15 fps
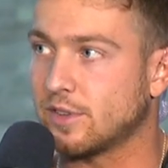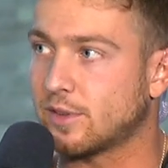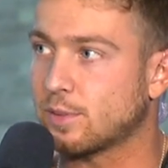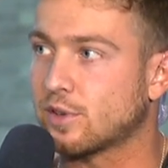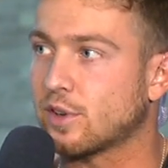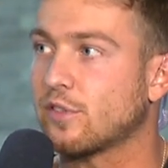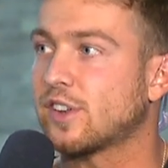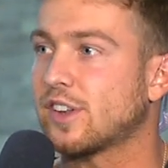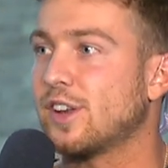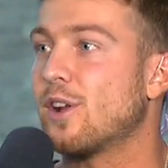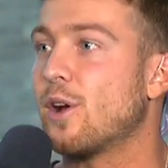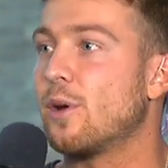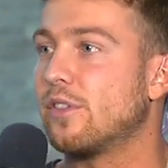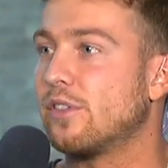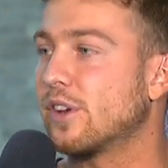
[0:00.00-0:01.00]
Because obviously, you know,
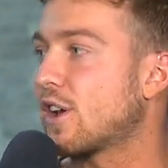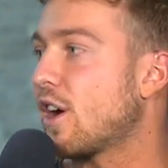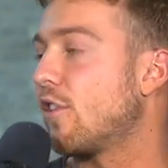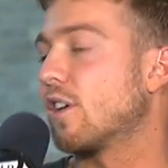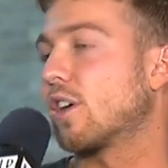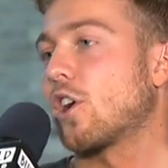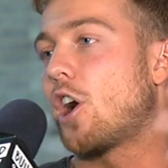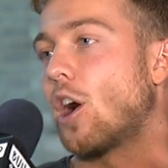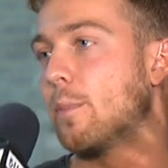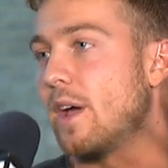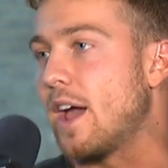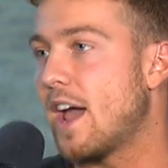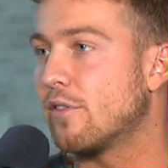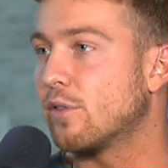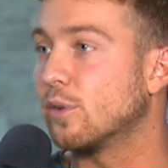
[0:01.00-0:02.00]
in the current climate,
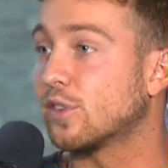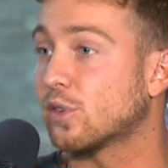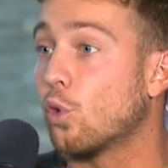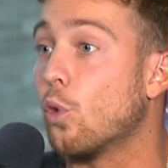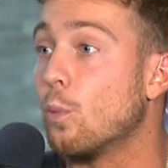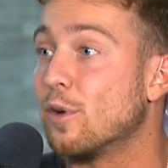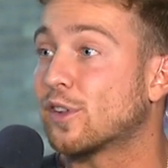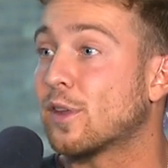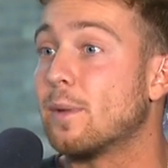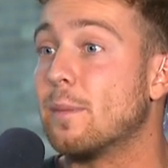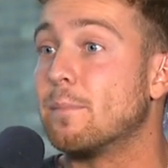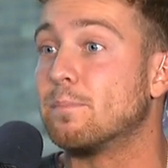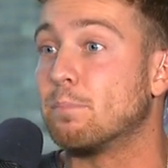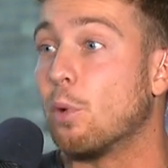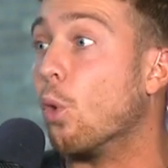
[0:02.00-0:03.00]
everyone's almost a
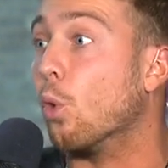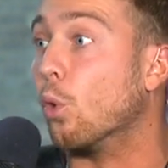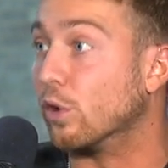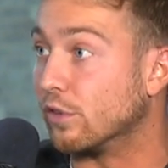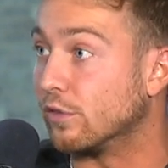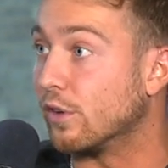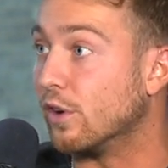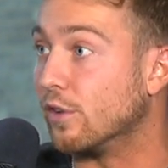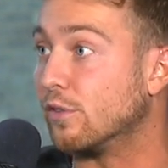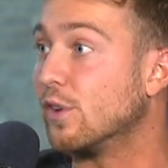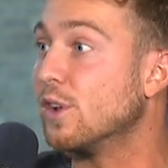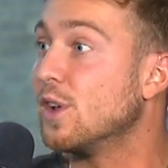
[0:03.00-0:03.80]
bit bored of